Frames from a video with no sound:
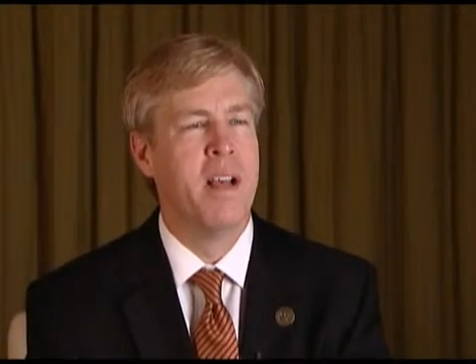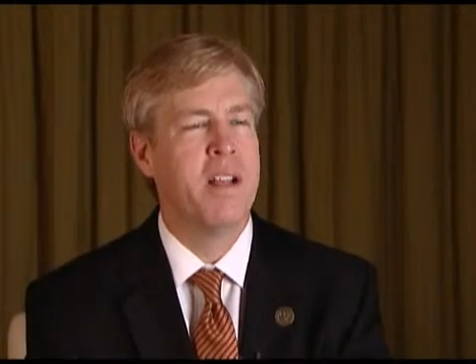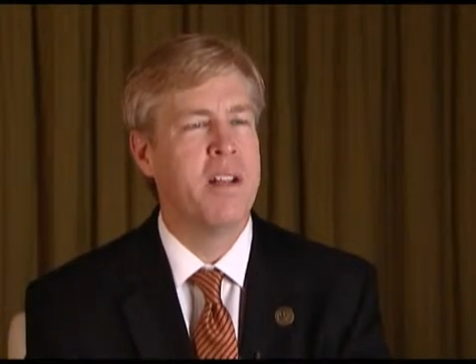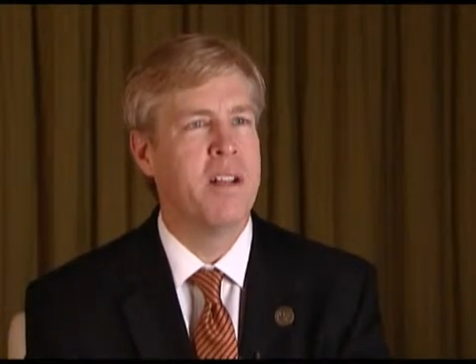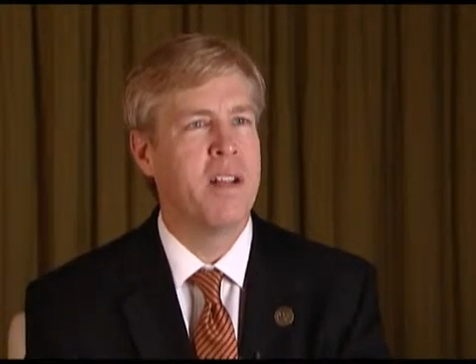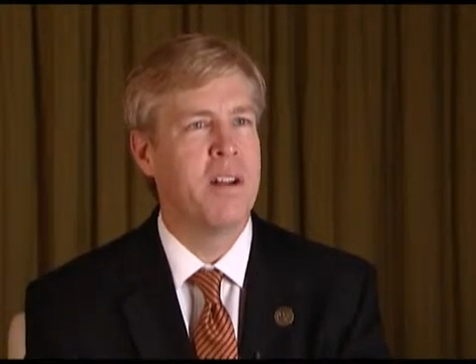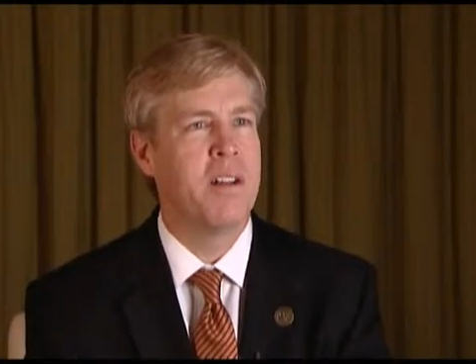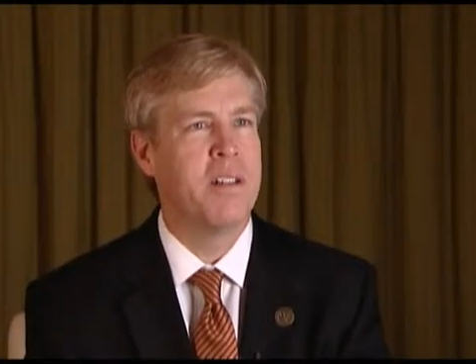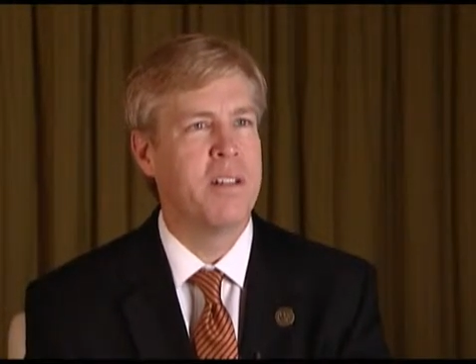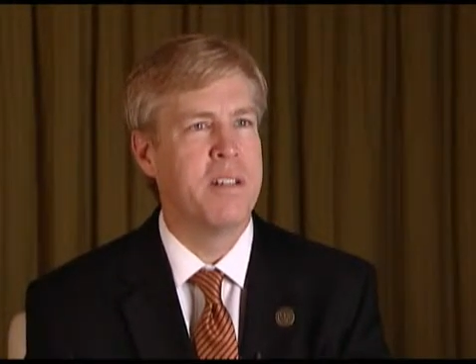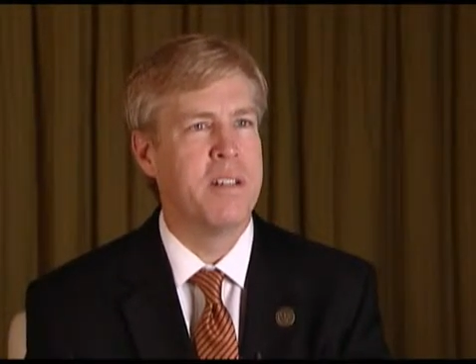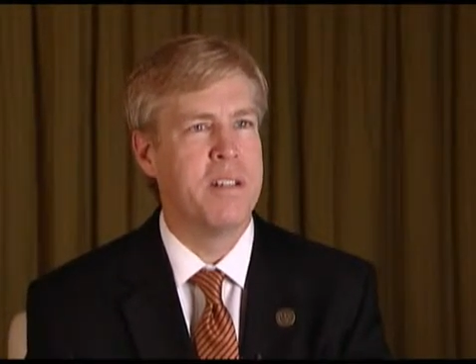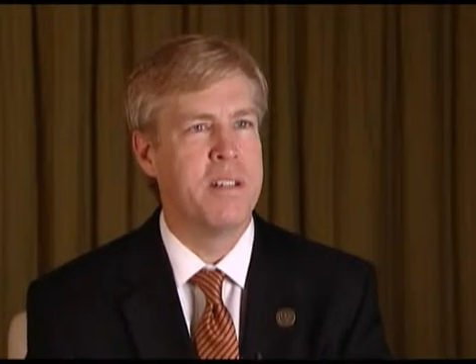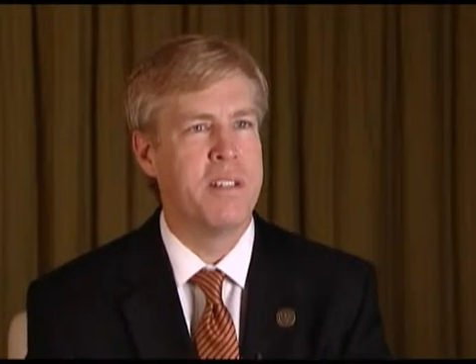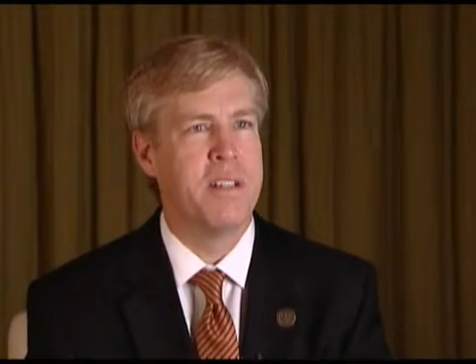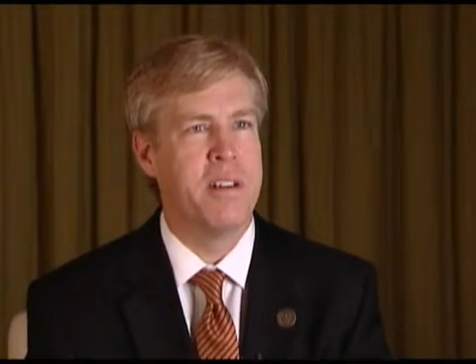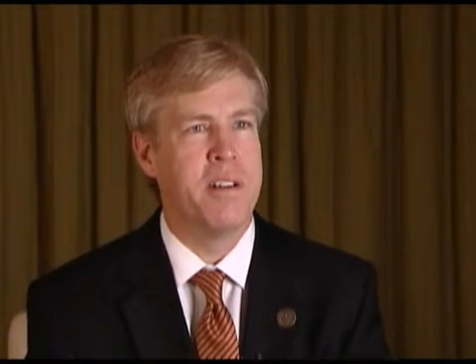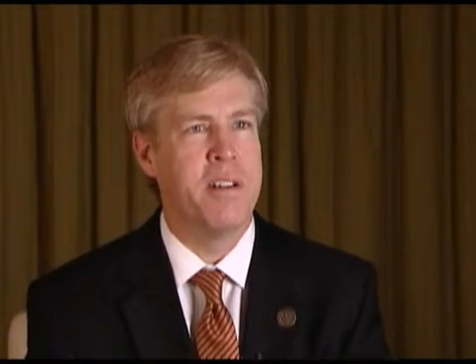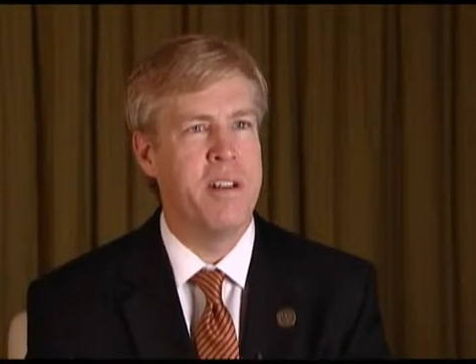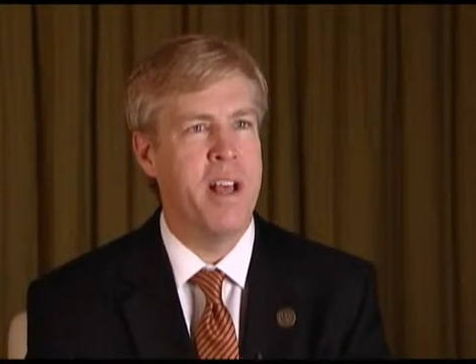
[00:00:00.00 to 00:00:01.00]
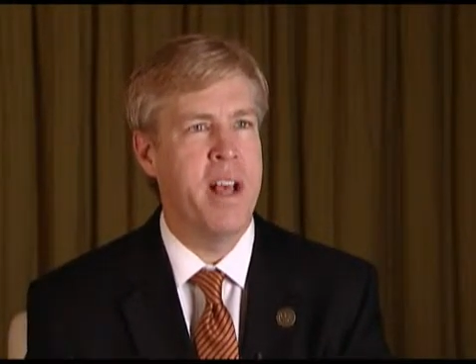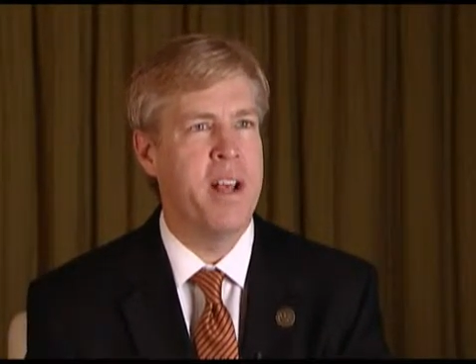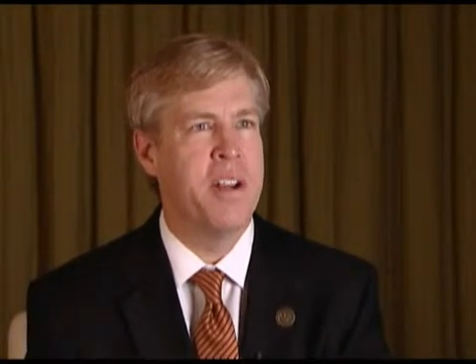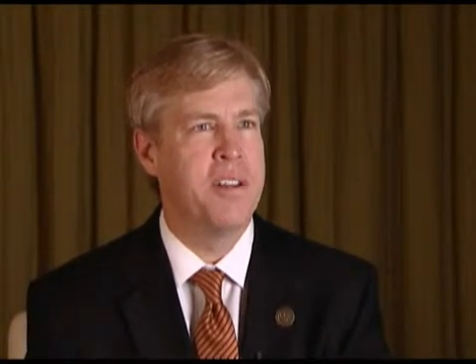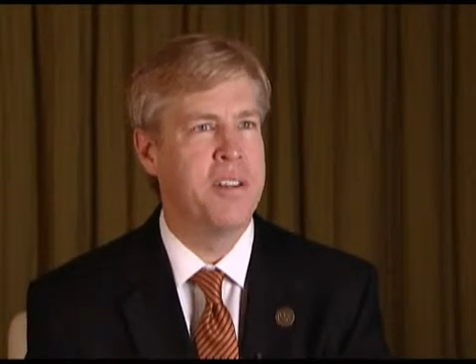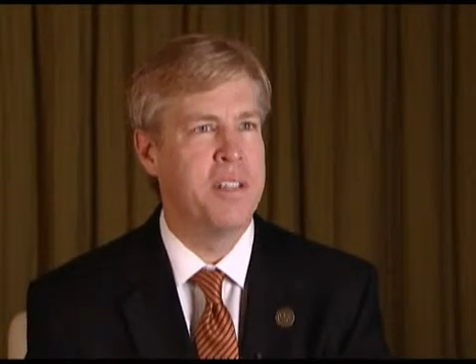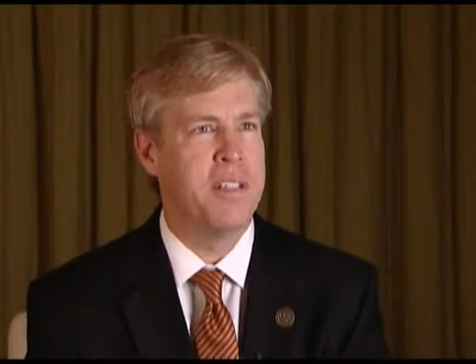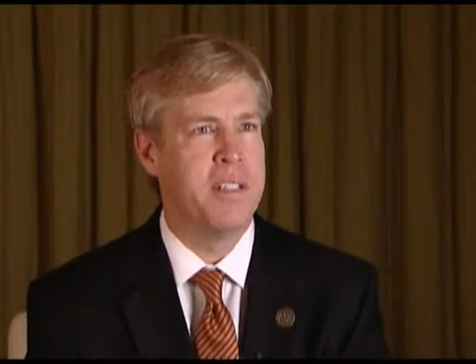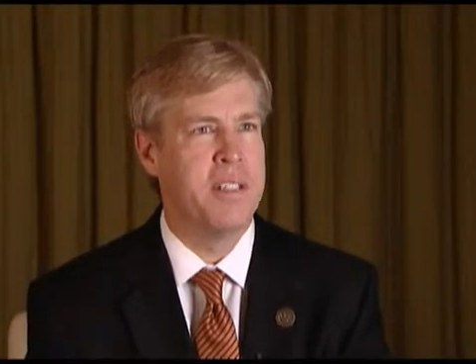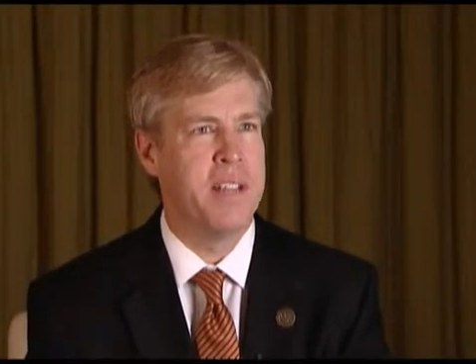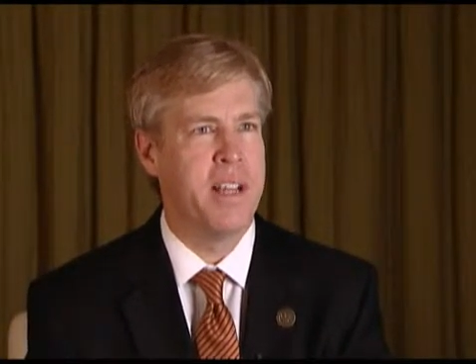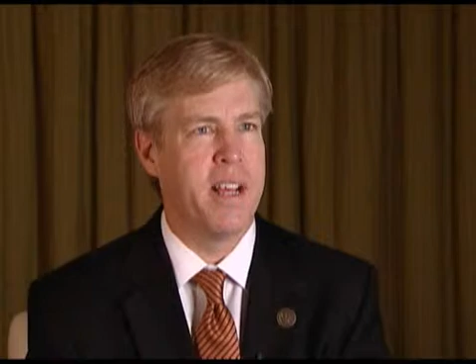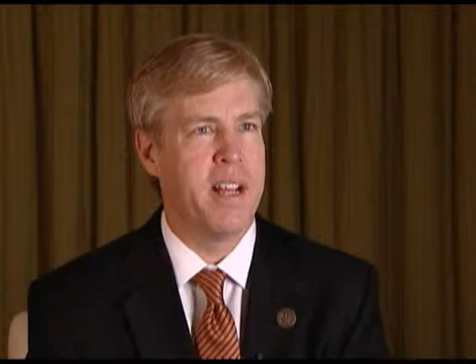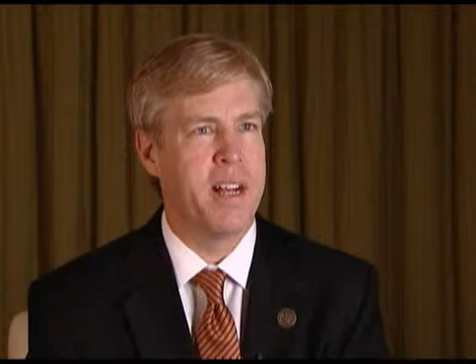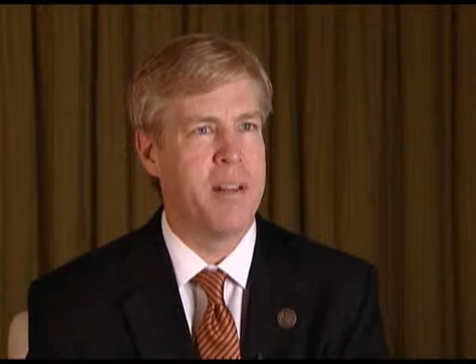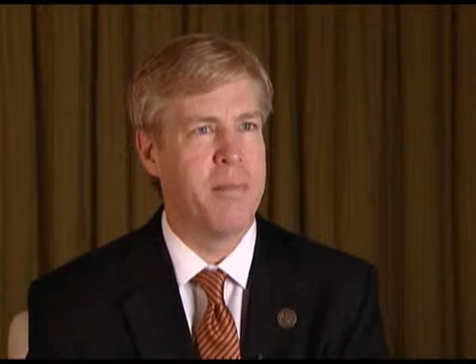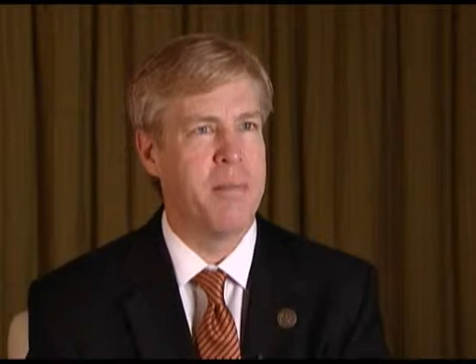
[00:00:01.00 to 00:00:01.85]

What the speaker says: Not only is there national data,